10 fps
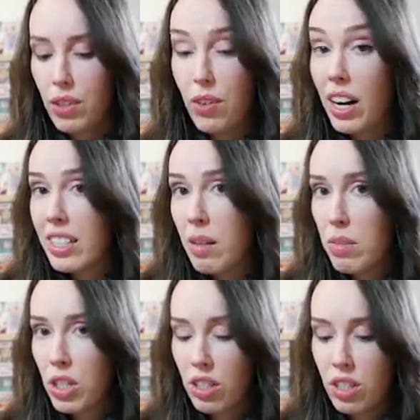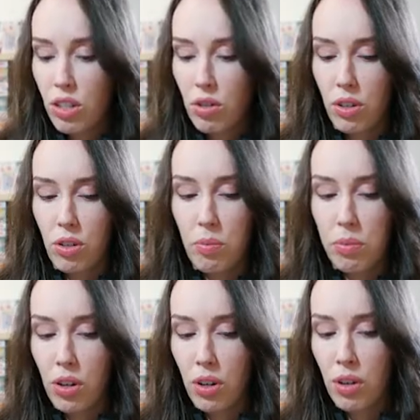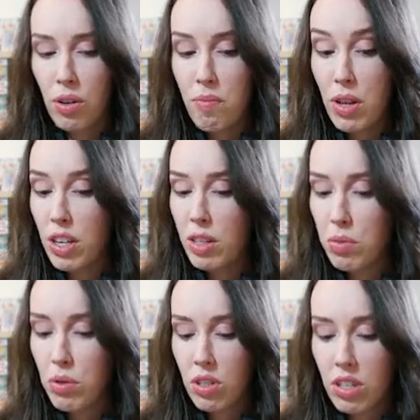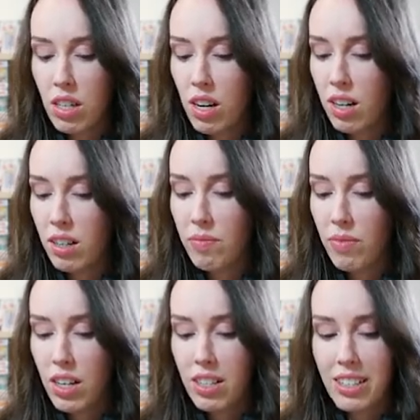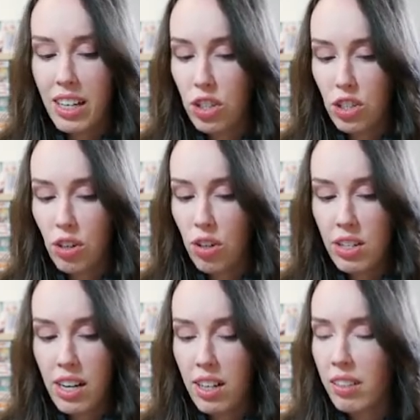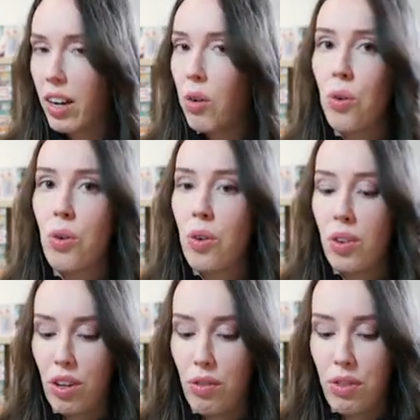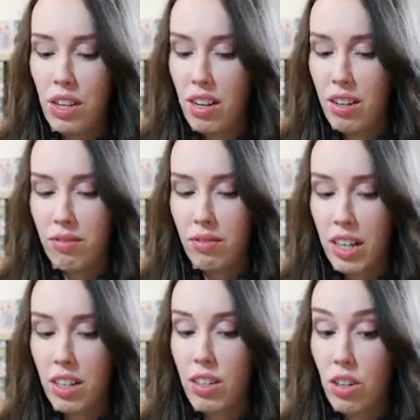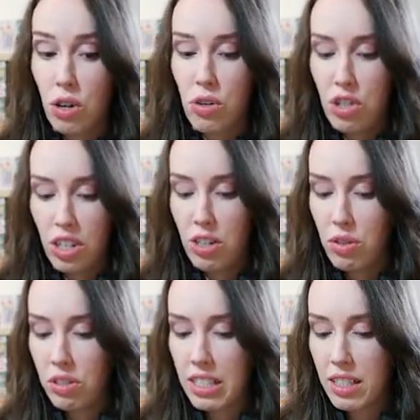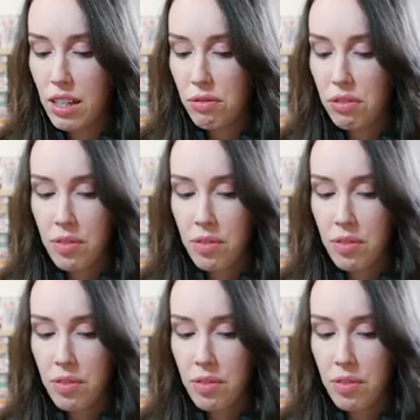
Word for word: Fighter's Ambition, Critical Blow, Mythic Booster, Saiyan Showdown, like all of the like OG good stuff.